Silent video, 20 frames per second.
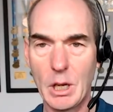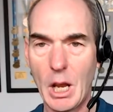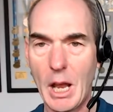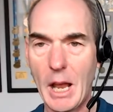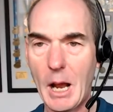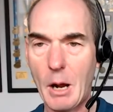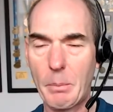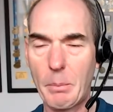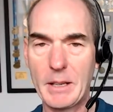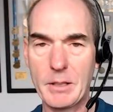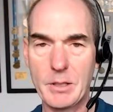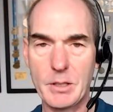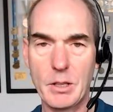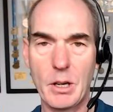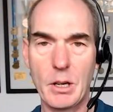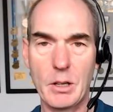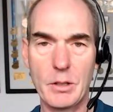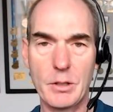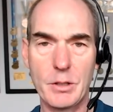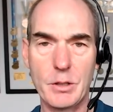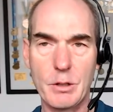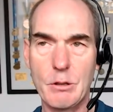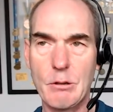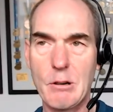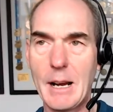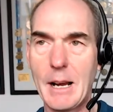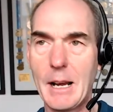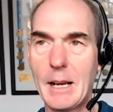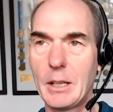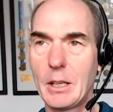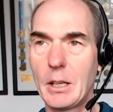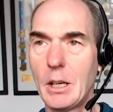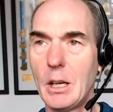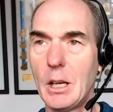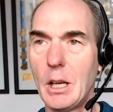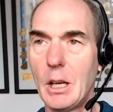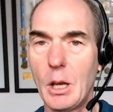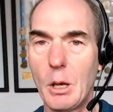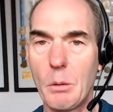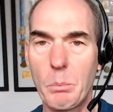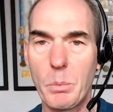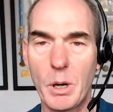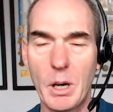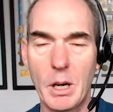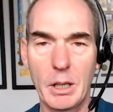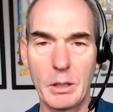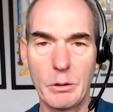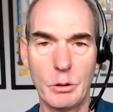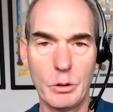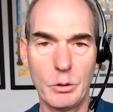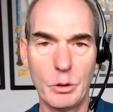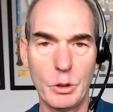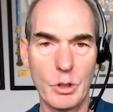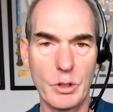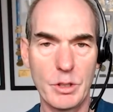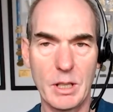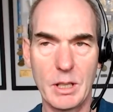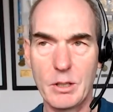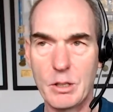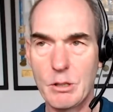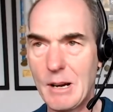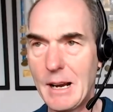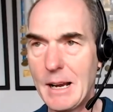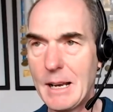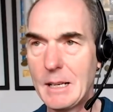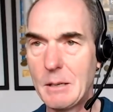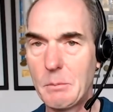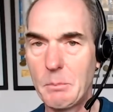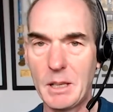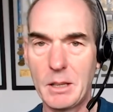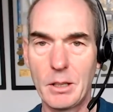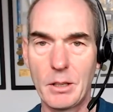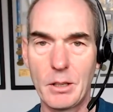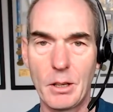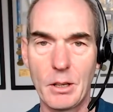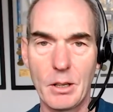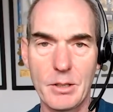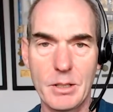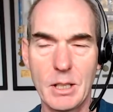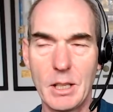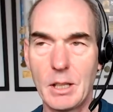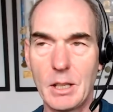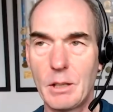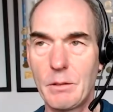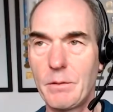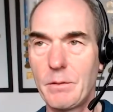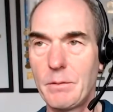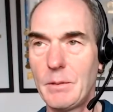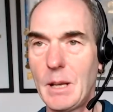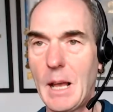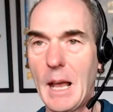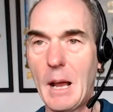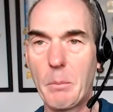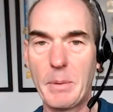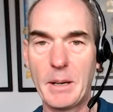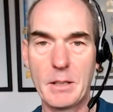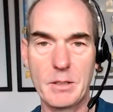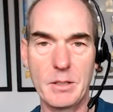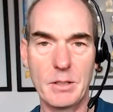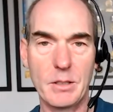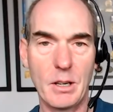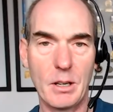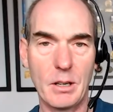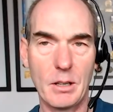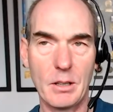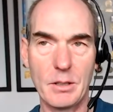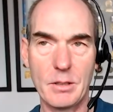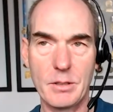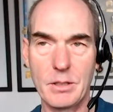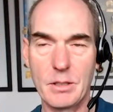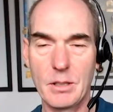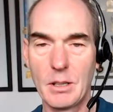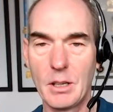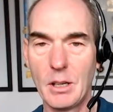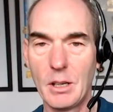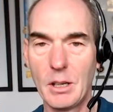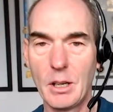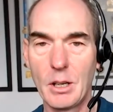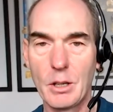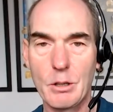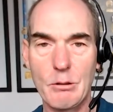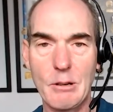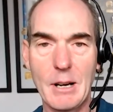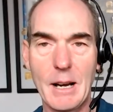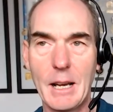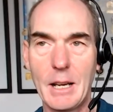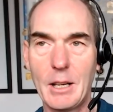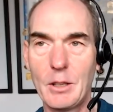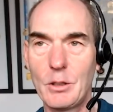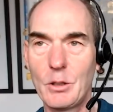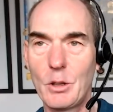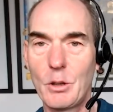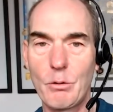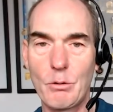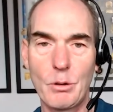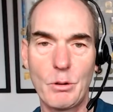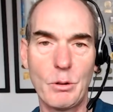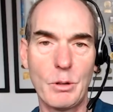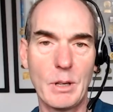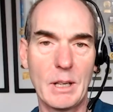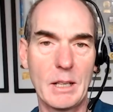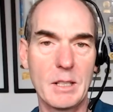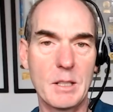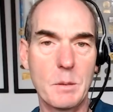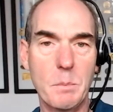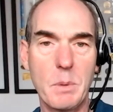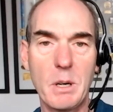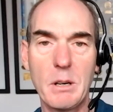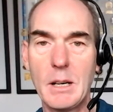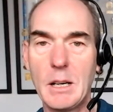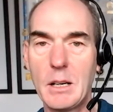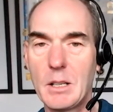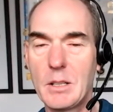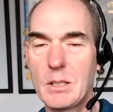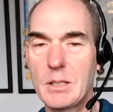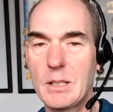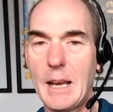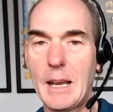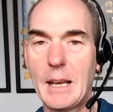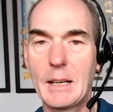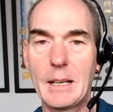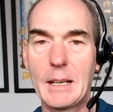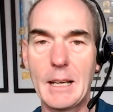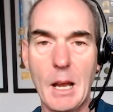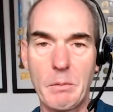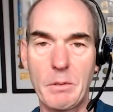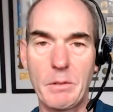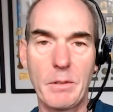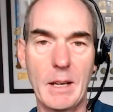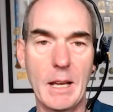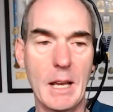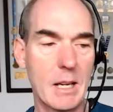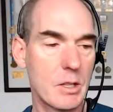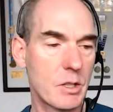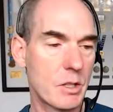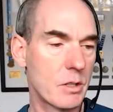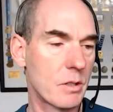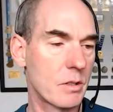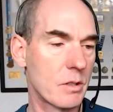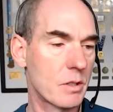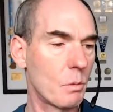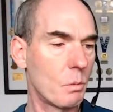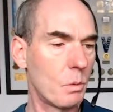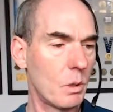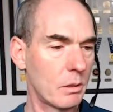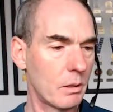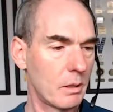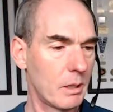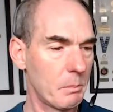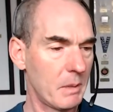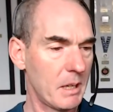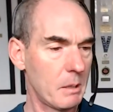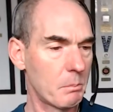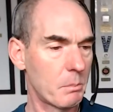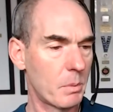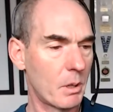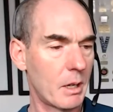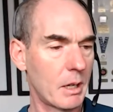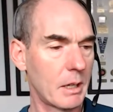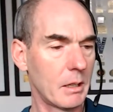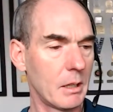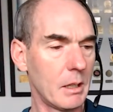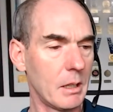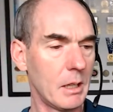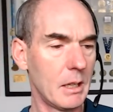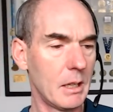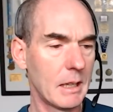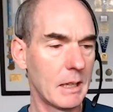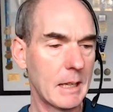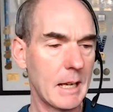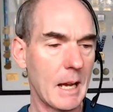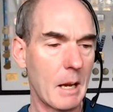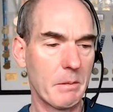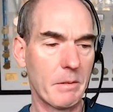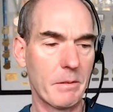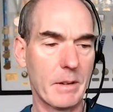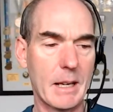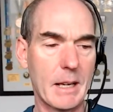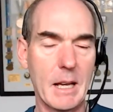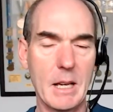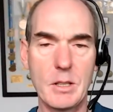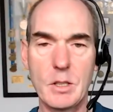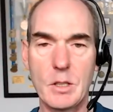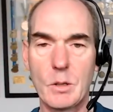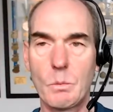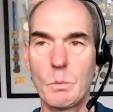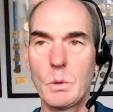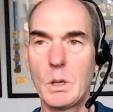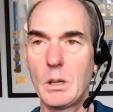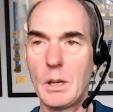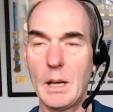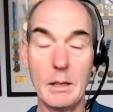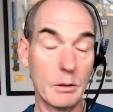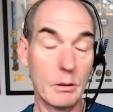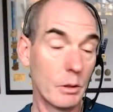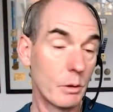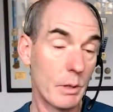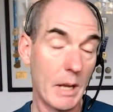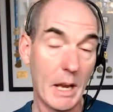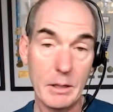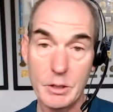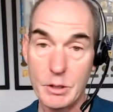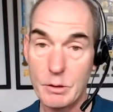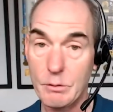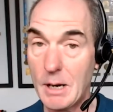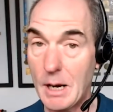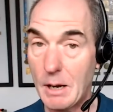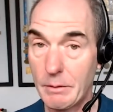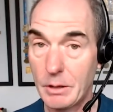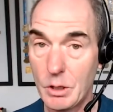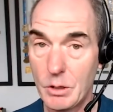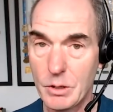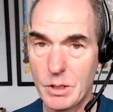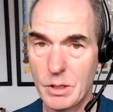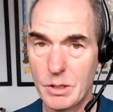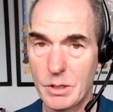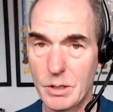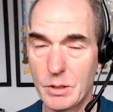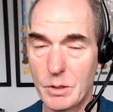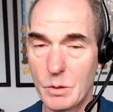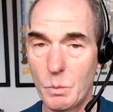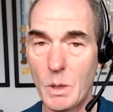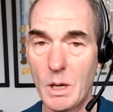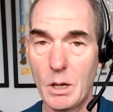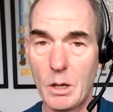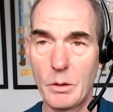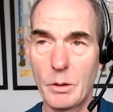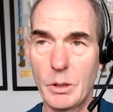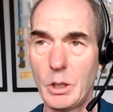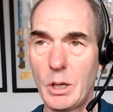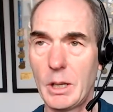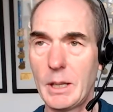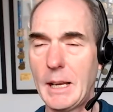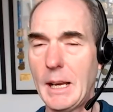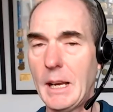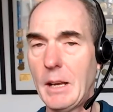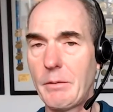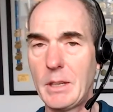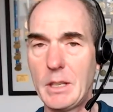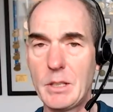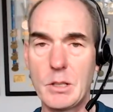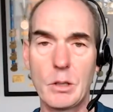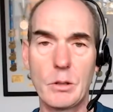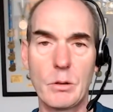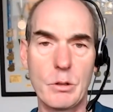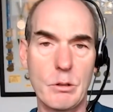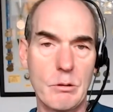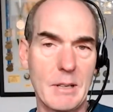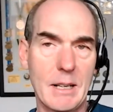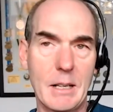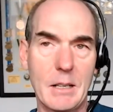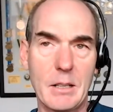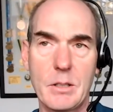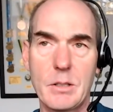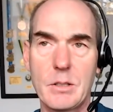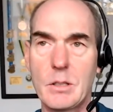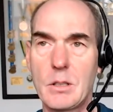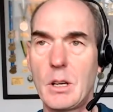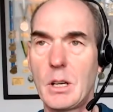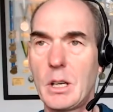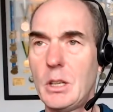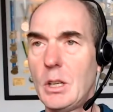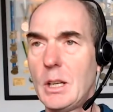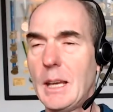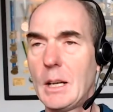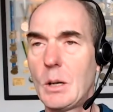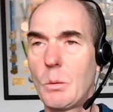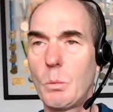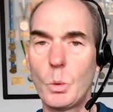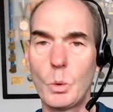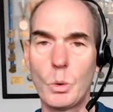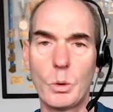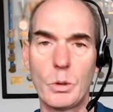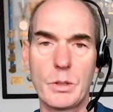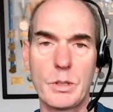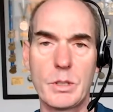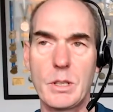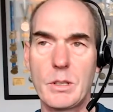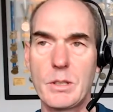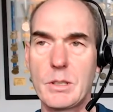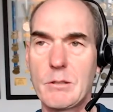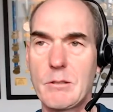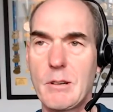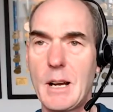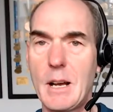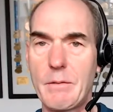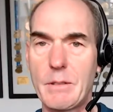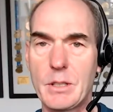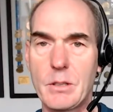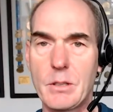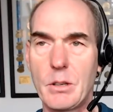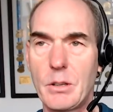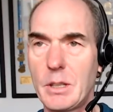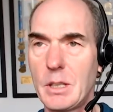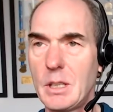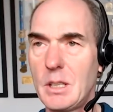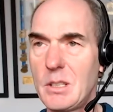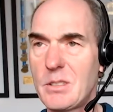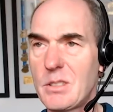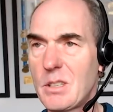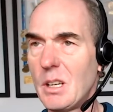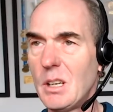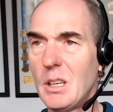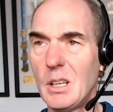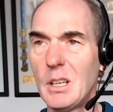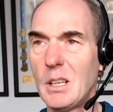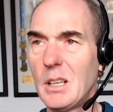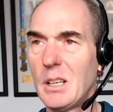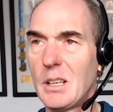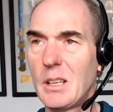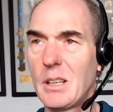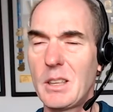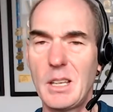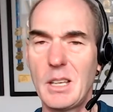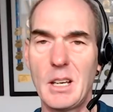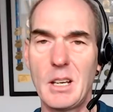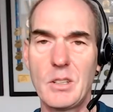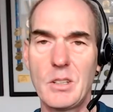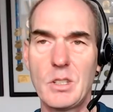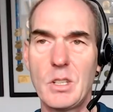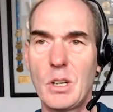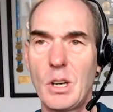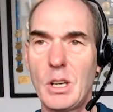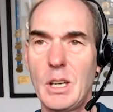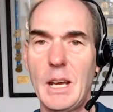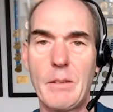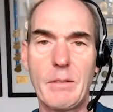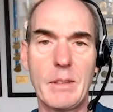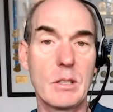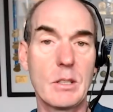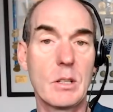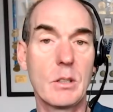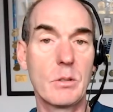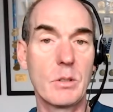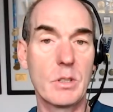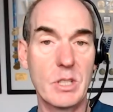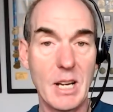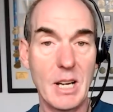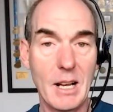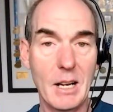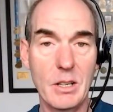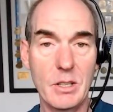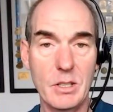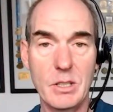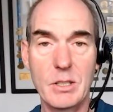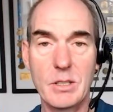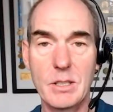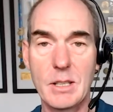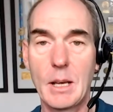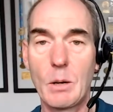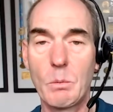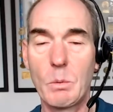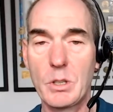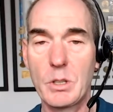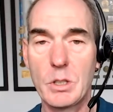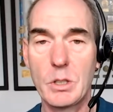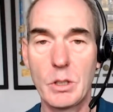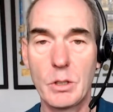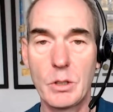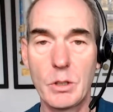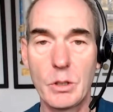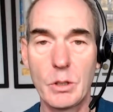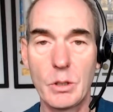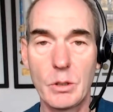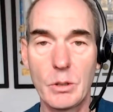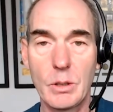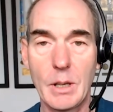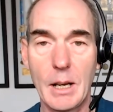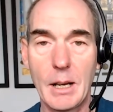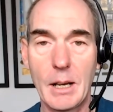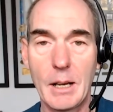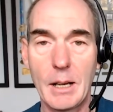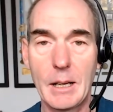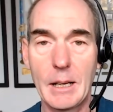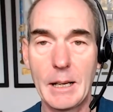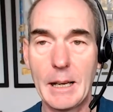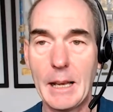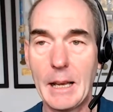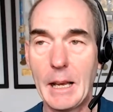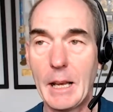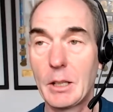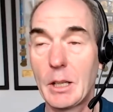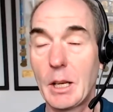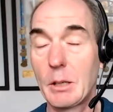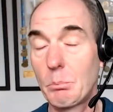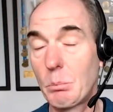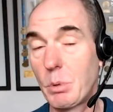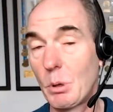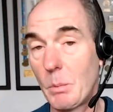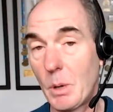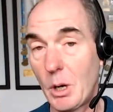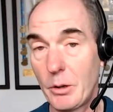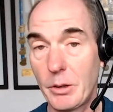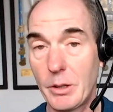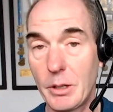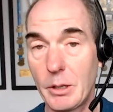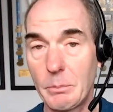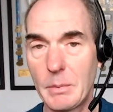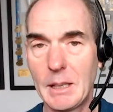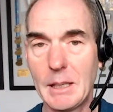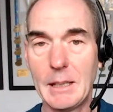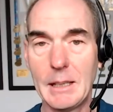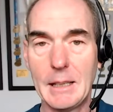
helping cyclists train by using training methodology of helping cyclists train through an experience and gamification. So what do I mean by gamification? Well, and Strava uses as well, you know, they have these little trinkets, like you get awards. So Strava's got these things, you know, you have these little challenges that they want you to do uh, and they promote them.